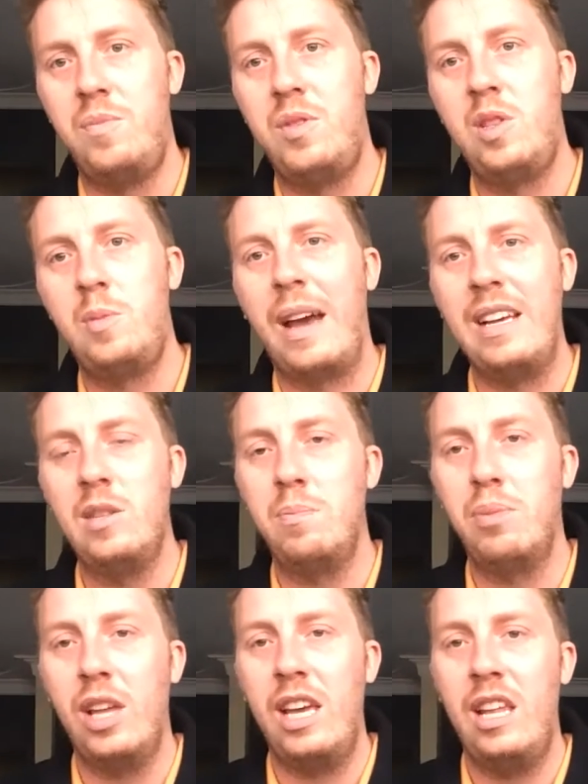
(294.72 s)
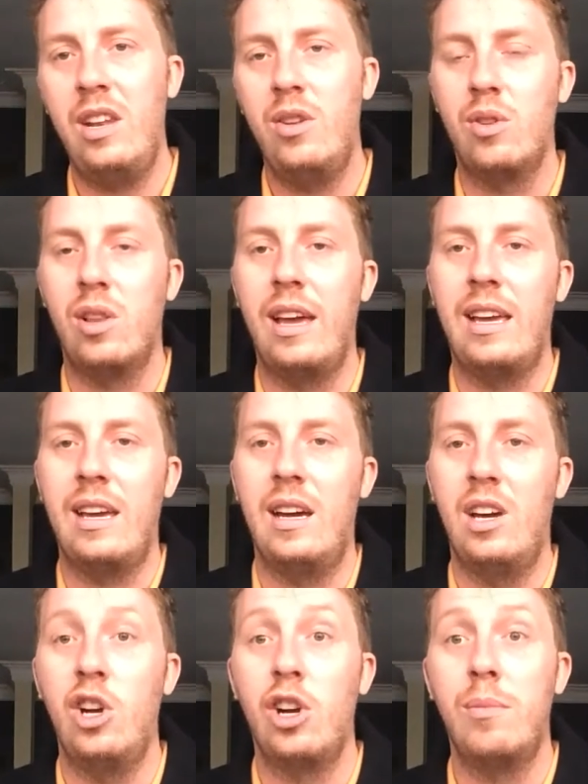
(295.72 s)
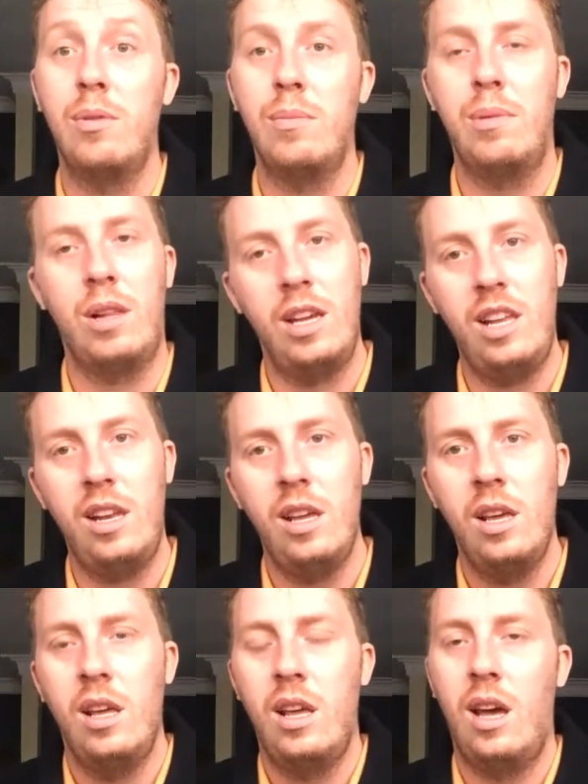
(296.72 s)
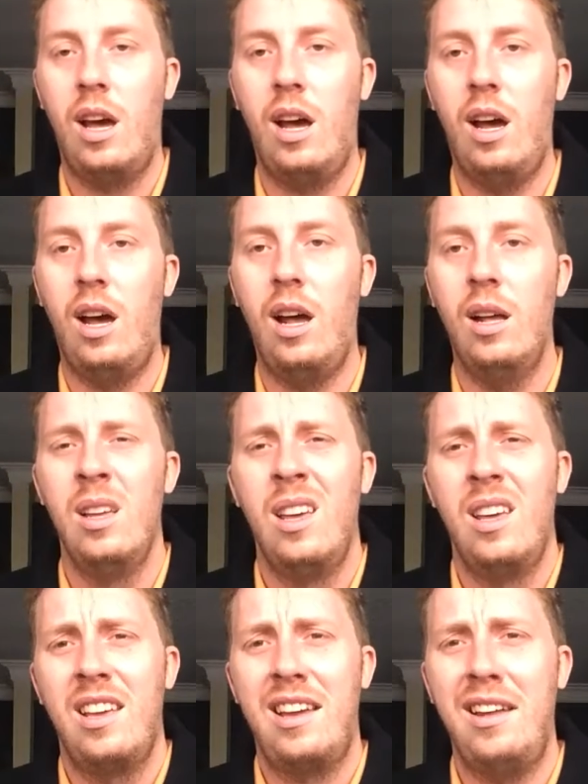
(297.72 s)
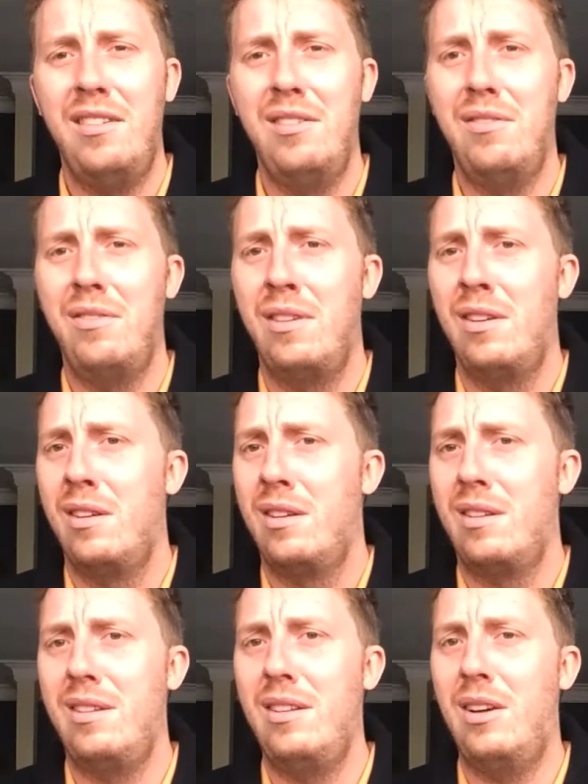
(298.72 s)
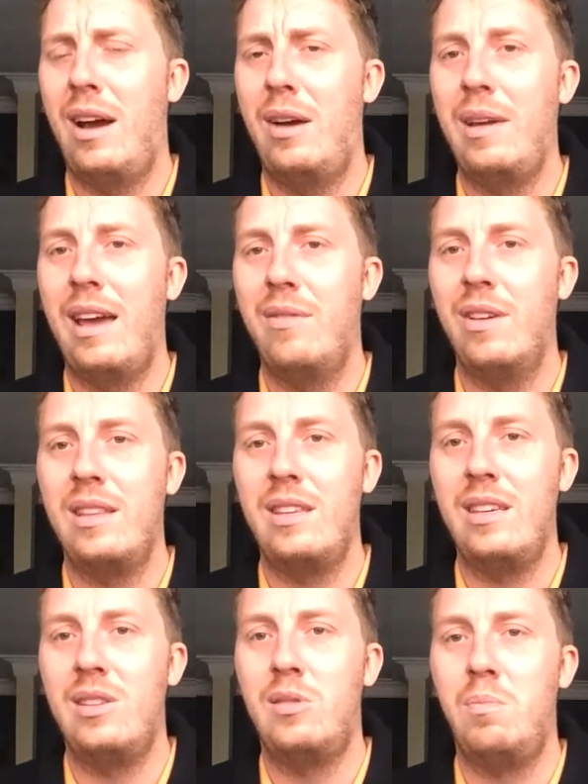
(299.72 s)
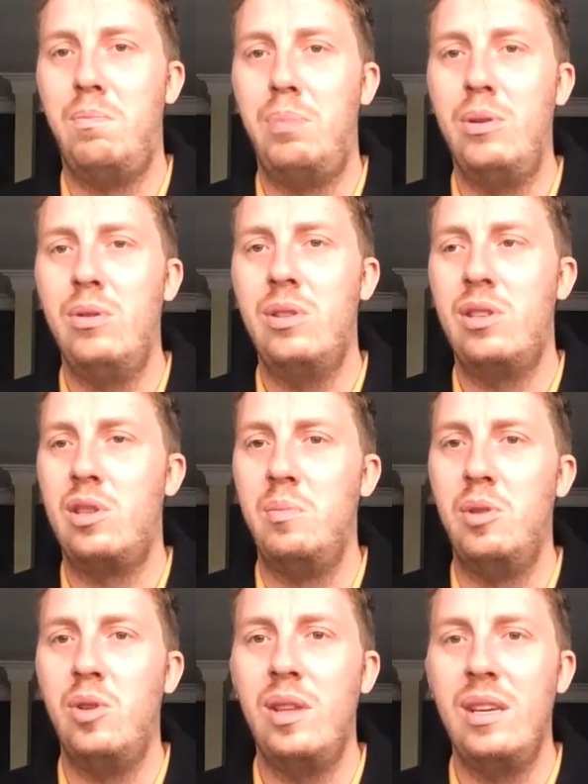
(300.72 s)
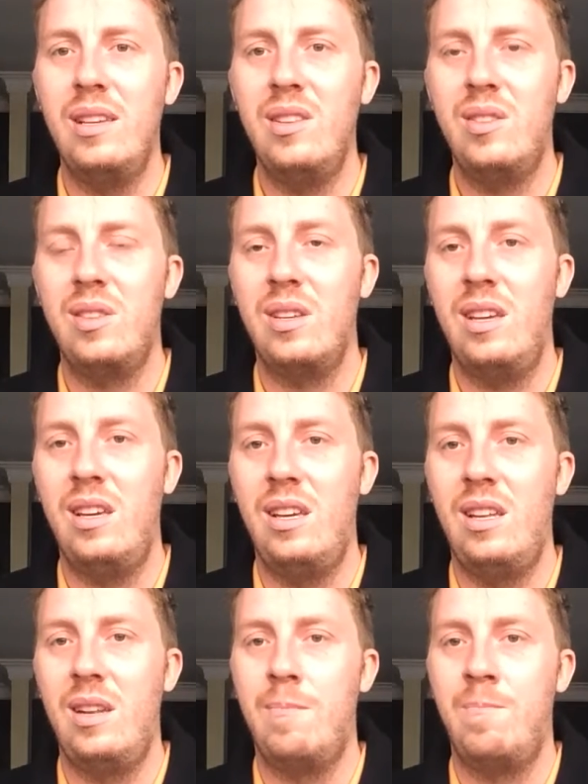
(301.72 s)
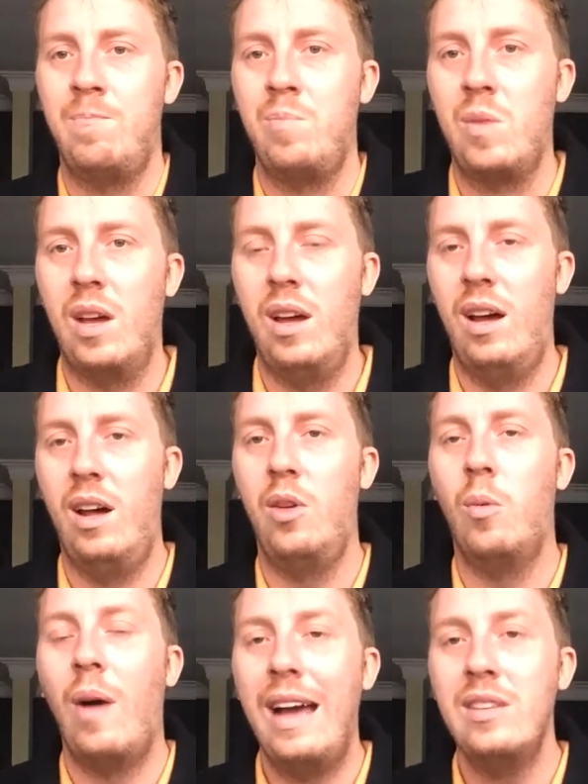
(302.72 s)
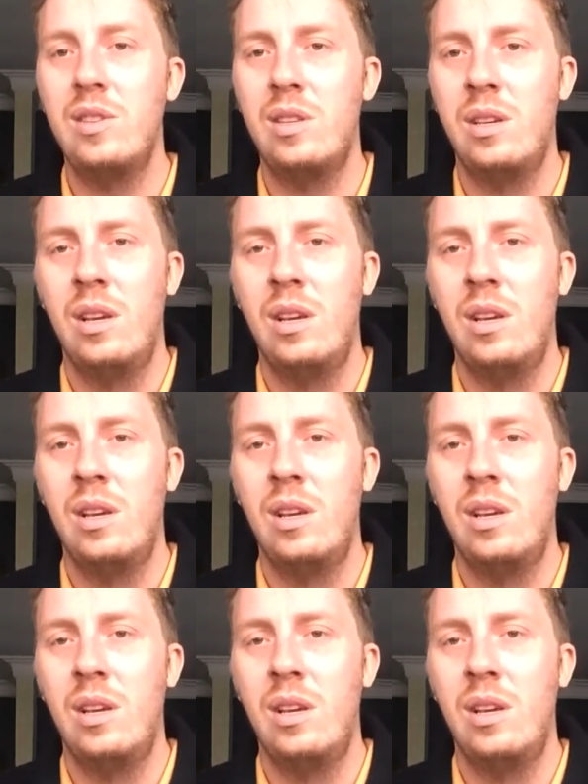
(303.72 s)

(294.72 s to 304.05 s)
spice blend or like a herbal blend. Kind of, you know how we have like these boost smoothies in the West?